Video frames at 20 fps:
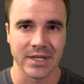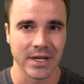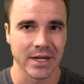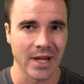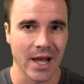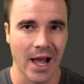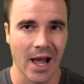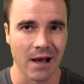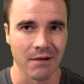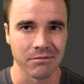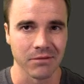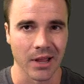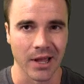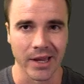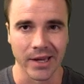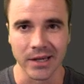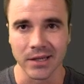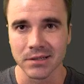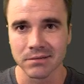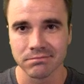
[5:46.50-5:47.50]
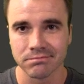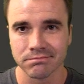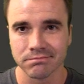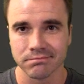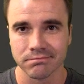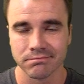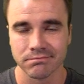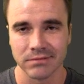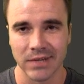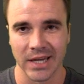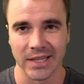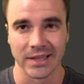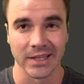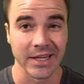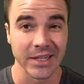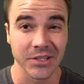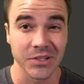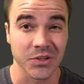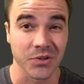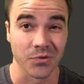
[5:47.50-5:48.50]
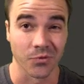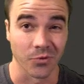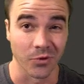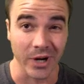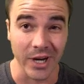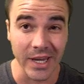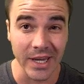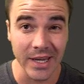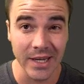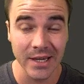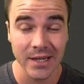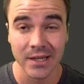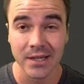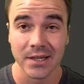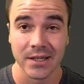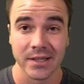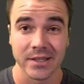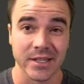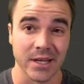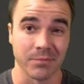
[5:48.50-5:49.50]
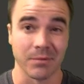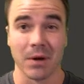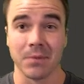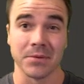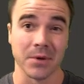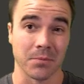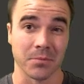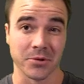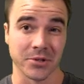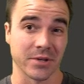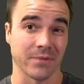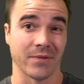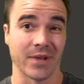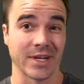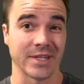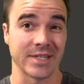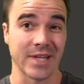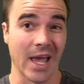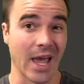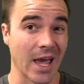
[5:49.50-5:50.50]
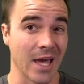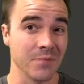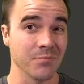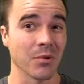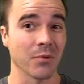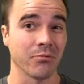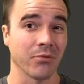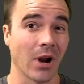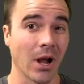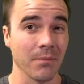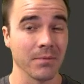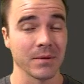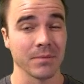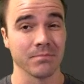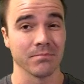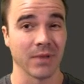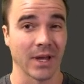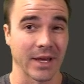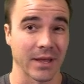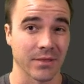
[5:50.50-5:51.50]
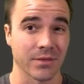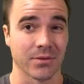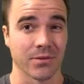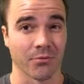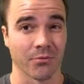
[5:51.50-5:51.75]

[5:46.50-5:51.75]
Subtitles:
I tend to have like at least 3, sometimes upwards of like 10, but probably like